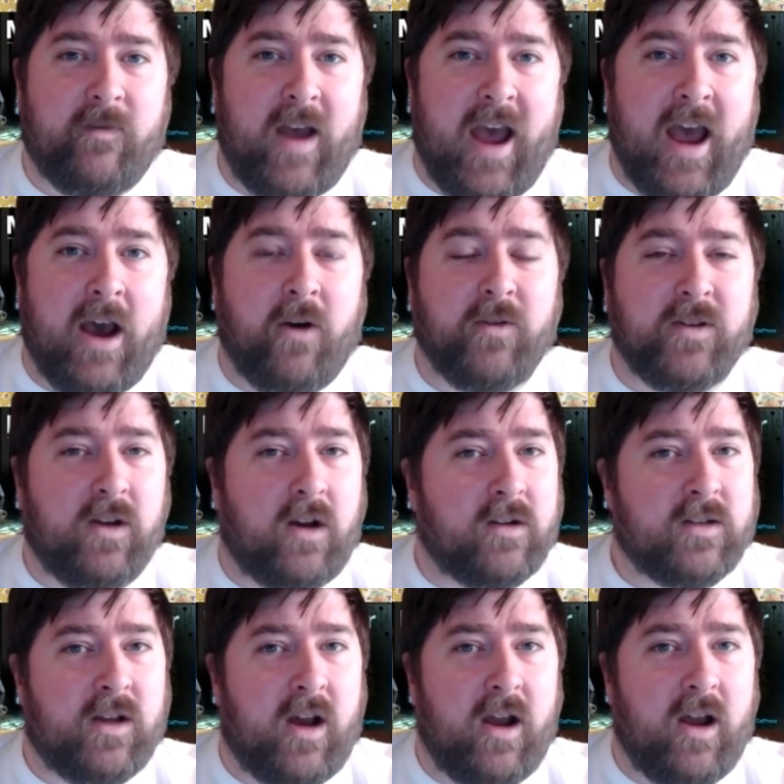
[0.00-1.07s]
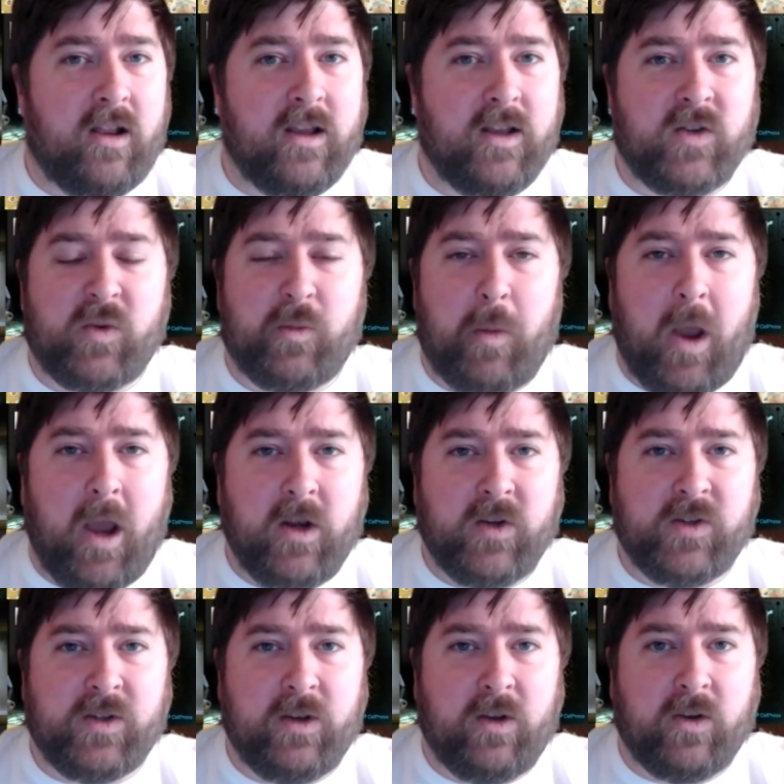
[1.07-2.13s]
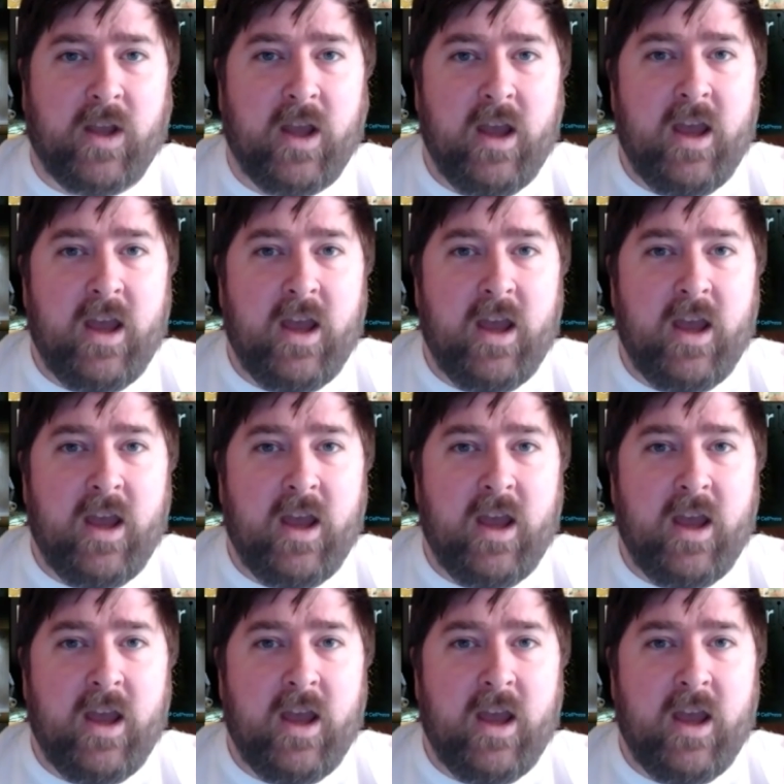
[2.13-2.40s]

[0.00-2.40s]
how ductile is spider silk